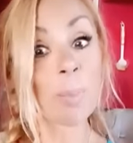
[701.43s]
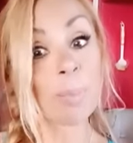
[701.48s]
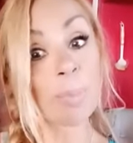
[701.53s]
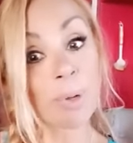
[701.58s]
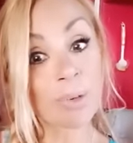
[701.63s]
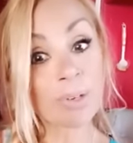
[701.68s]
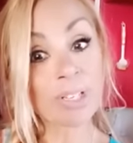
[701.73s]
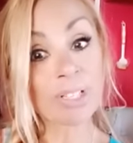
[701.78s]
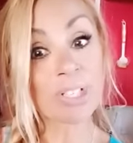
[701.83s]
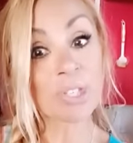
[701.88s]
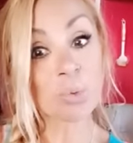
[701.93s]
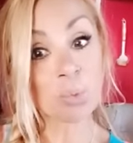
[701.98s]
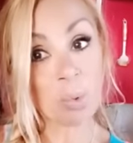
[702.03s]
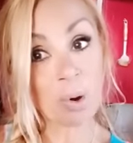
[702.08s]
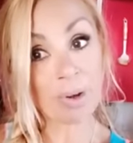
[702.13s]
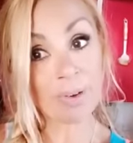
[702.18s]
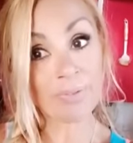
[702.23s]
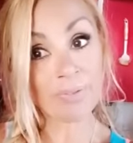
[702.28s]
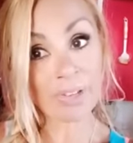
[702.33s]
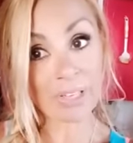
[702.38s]
this one
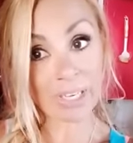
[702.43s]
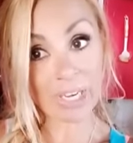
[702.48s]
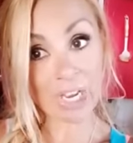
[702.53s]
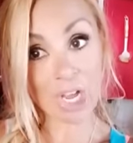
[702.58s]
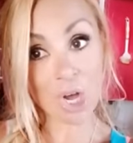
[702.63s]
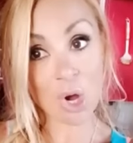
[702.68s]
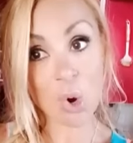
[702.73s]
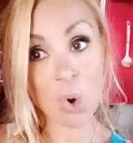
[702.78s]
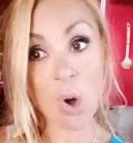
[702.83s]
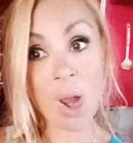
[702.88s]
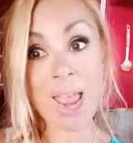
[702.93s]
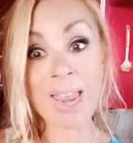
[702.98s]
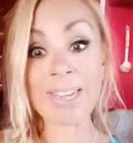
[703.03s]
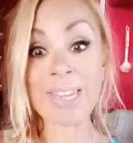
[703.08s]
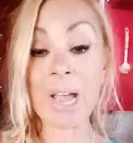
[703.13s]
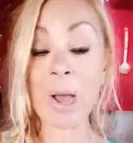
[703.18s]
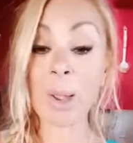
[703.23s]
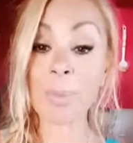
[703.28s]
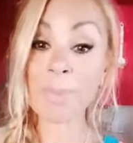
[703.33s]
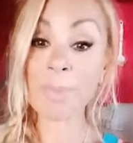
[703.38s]
video, and now
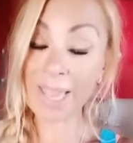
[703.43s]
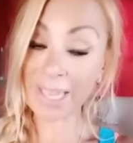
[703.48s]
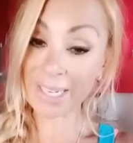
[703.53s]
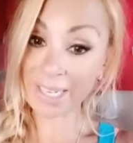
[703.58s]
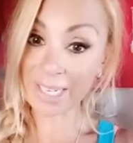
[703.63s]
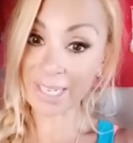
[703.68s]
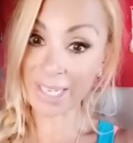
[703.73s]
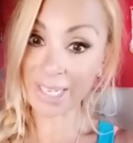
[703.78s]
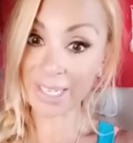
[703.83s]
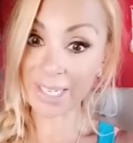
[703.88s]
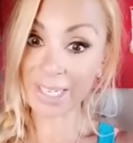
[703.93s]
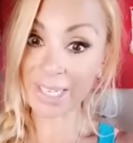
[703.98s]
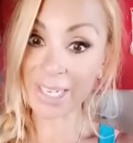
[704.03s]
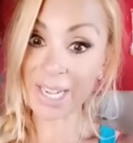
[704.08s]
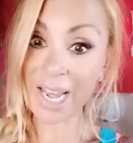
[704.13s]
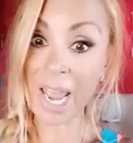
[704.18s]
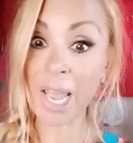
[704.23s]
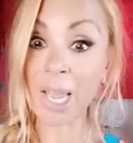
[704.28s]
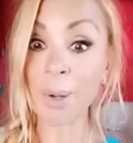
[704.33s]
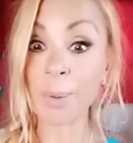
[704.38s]
I'm editing
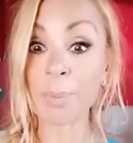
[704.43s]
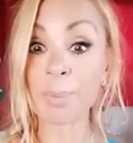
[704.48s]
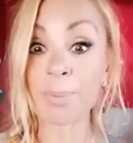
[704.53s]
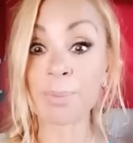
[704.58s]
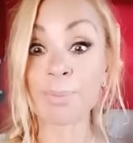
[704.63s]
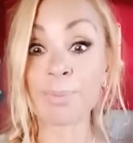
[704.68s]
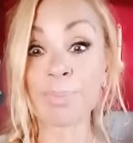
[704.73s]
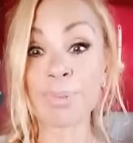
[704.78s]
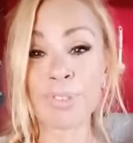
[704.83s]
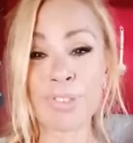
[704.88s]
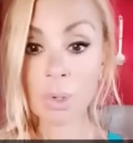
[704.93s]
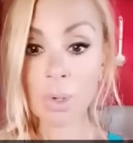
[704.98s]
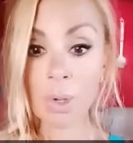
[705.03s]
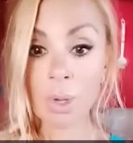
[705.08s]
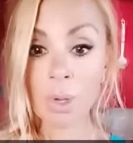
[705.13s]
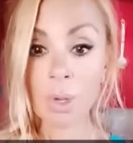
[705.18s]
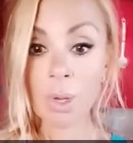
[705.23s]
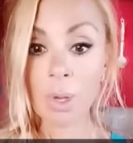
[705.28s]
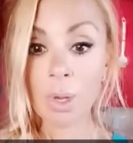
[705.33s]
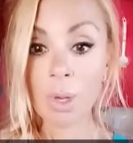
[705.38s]
it,
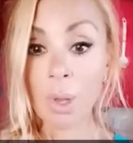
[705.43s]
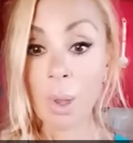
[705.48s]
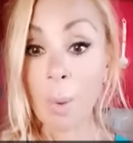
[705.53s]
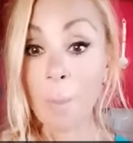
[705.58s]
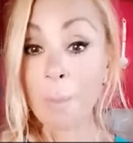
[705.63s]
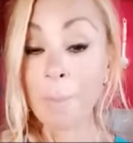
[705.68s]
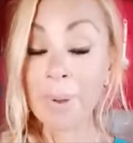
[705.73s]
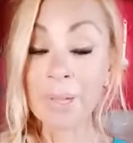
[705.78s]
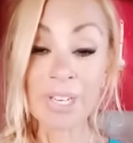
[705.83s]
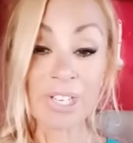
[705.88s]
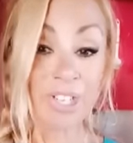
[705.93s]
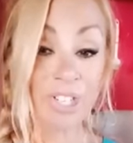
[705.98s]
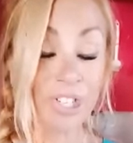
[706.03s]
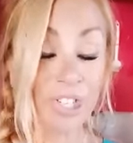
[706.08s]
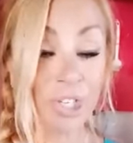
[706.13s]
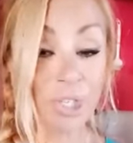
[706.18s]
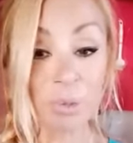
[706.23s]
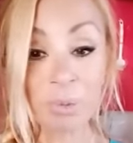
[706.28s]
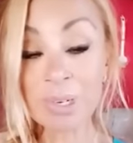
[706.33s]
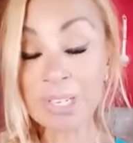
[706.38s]
but it's too
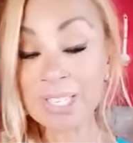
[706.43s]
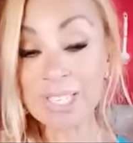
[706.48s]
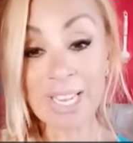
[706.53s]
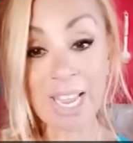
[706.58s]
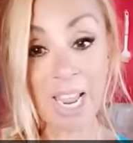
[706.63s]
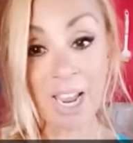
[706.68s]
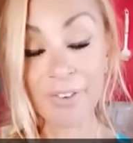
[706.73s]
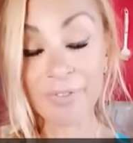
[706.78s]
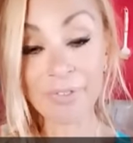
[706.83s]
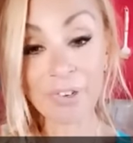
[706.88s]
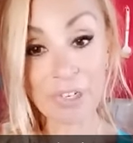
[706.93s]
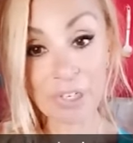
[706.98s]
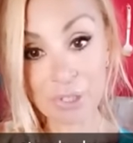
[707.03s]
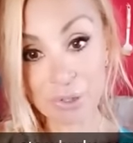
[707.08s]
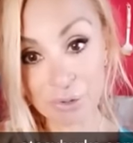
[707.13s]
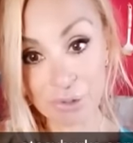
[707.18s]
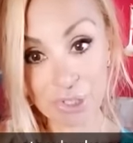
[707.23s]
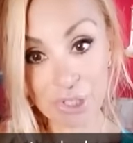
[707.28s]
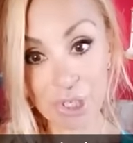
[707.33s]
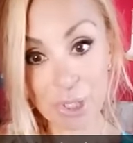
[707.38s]
risque for
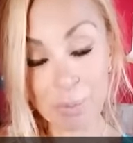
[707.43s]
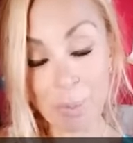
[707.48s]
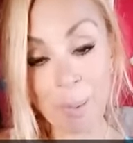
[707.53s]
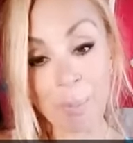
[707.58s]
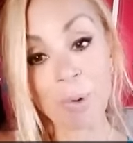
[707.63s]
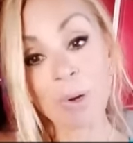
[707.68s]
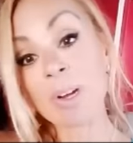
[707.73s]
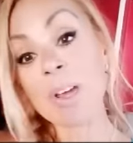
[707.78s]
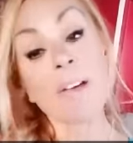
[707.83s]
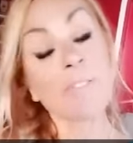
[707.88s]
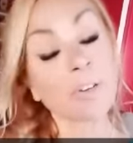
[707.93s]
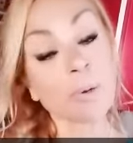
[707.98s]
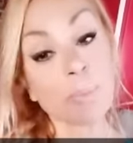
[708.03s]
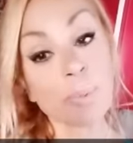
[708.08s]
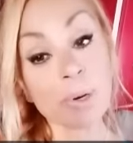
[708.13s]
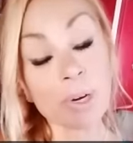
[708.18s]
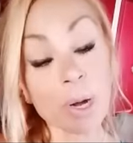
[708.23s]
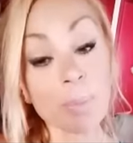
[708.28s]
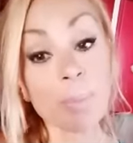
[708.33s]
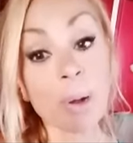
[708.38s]
YouTube. I'm going to have to put it on
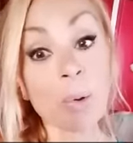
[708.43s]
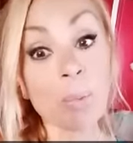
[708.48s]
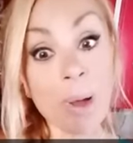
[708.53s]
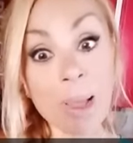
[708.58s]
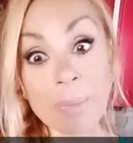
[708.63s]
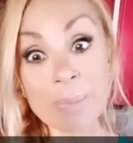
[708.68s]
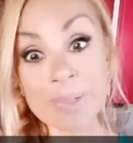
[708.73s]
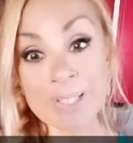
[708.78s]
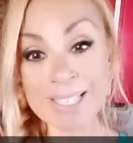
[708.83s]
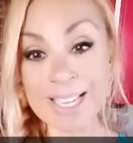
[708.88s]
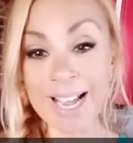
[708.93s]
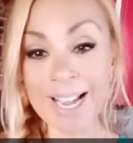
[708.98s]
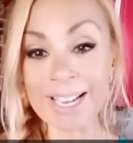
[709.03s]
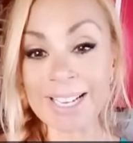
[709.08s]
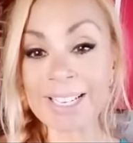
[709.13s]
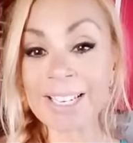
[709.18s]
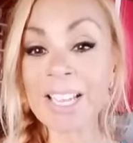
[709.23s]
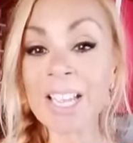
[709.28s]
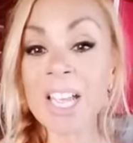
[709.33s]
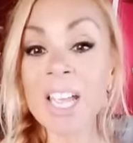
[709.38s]
my website.
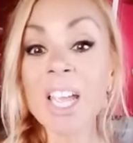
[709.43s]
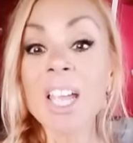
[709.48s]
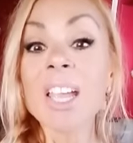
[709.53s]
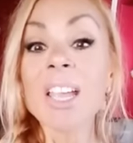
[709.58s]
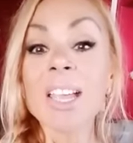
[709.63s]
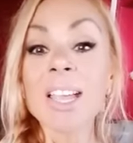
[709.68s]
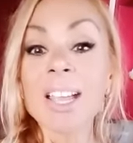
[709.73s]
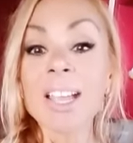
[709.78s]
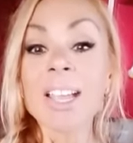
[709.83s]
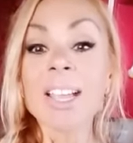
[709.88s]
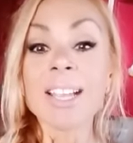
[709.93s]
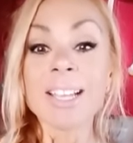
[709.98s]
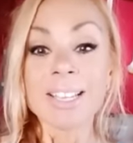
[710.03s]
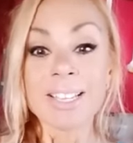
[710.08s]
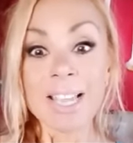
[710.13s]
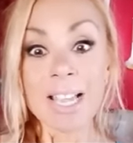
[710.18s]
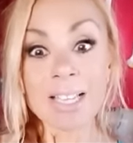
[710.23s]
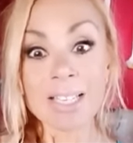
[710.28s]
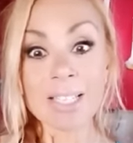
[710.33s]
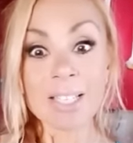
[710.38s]

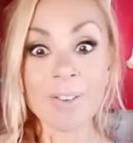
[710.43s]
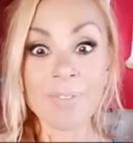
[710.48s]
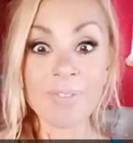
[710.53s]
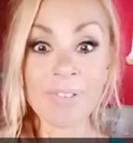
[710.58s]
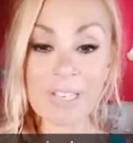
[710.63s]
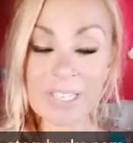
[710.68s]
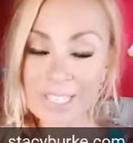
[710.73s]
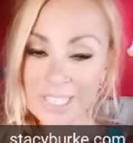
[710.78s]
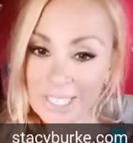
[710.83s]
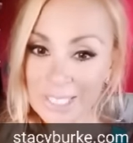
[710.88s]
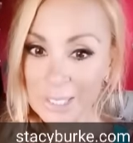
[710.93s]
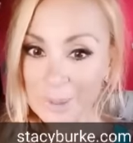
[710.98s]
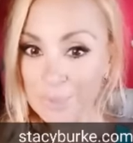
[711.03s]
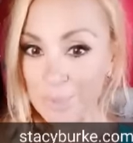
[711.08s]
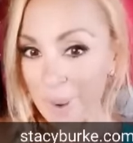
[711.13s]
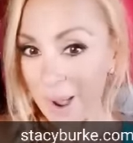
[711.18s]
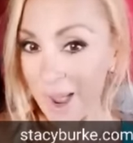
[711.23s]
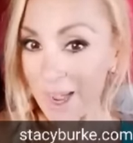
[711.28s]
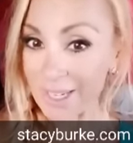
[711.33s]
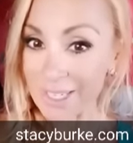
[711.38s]
Yes, Vintage
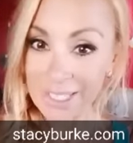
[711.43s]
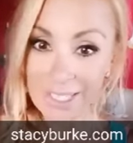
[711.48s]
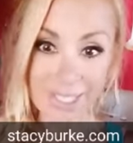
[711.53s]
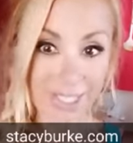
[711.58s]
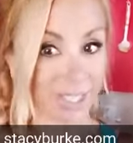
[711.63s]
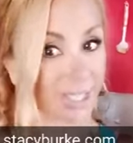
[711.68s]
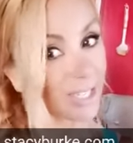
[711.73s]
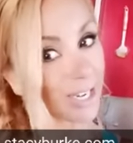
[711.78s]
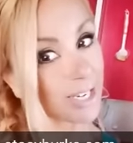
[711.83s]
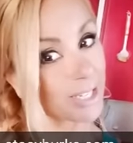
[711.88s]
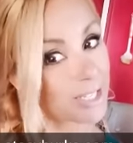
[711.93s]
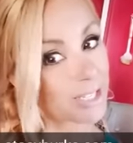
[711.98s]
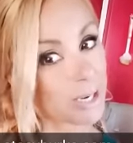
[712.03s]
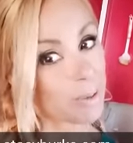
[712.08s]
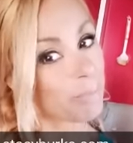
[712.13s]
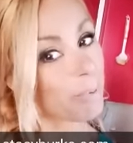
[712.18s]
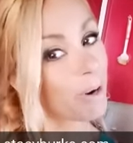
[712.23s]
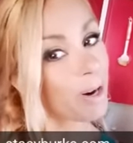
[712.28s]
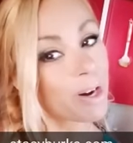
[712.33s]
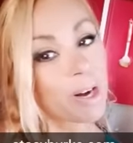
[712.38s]
Bondage, Stacy
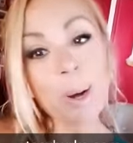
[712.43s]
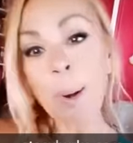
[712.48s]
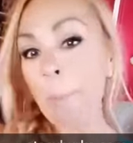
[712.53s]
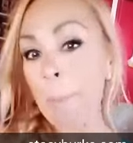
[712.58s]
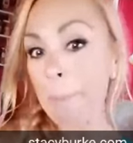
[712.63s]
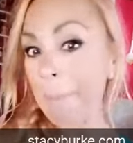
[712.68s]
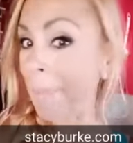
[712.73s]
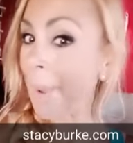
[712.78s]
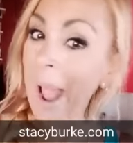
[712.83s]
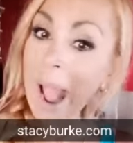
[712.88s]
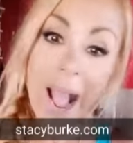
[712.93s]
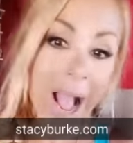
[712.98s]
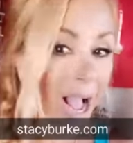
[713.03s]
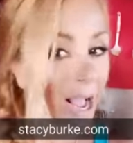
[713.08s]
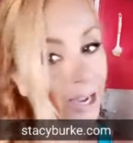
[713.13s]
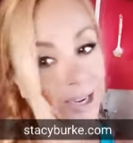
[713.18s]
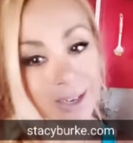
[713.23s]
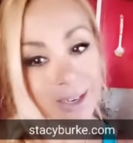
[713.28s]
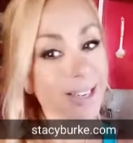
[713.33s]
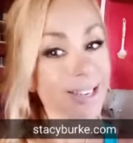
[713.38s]
Burke,
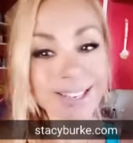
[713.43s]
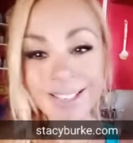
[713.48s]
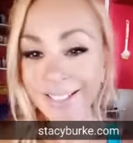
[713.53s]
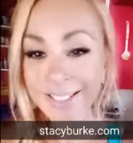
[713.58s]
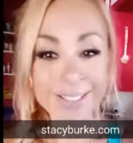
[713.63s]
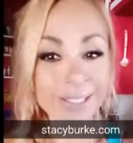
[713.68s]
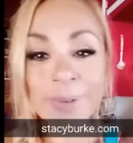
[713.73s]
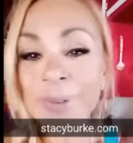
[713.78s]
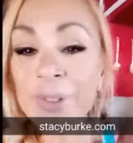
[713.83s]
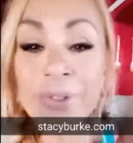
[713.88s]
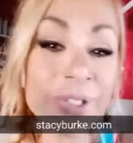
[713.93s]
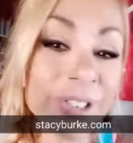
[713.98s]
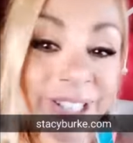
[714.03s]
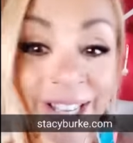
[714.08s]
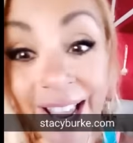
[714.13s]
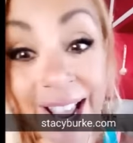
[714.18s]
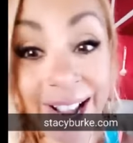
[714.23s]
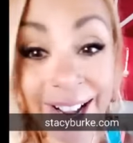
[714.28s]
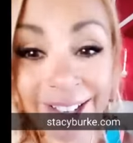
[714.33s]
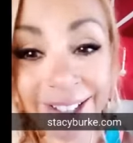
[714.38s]
back, clips for
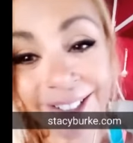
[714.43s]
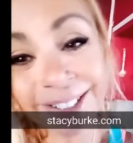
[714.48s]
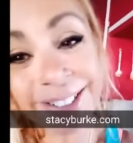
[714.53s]
sale.